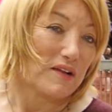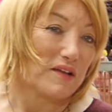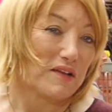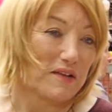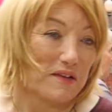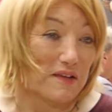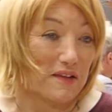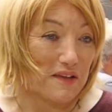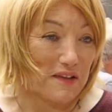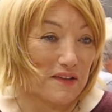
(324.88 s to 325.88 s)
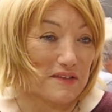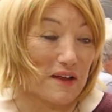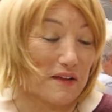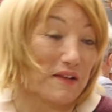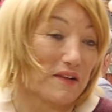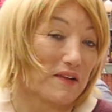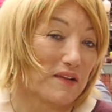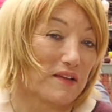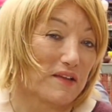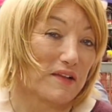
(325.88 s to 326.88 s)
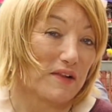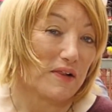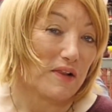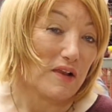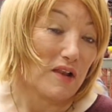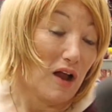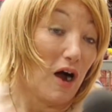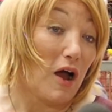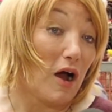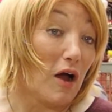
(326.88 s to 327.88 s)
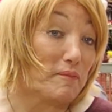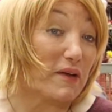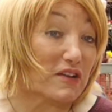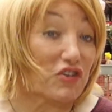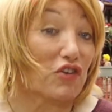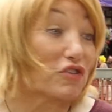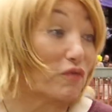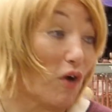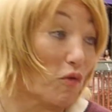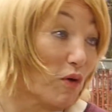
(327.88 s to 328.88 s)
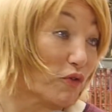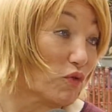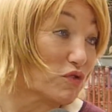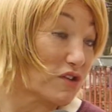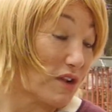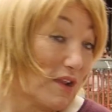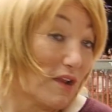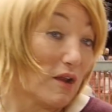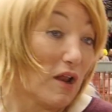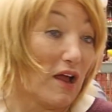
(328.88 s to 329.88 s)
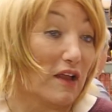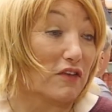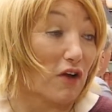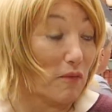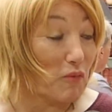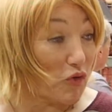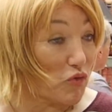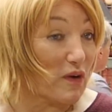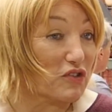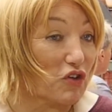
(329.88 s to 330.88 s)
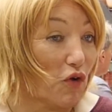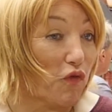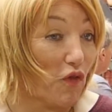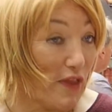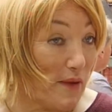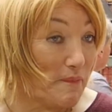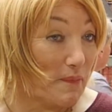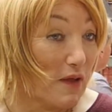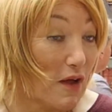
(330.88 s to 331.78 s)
build, my eye colour, that kind of thing. I, I picked certain role models and I modelled myself on them.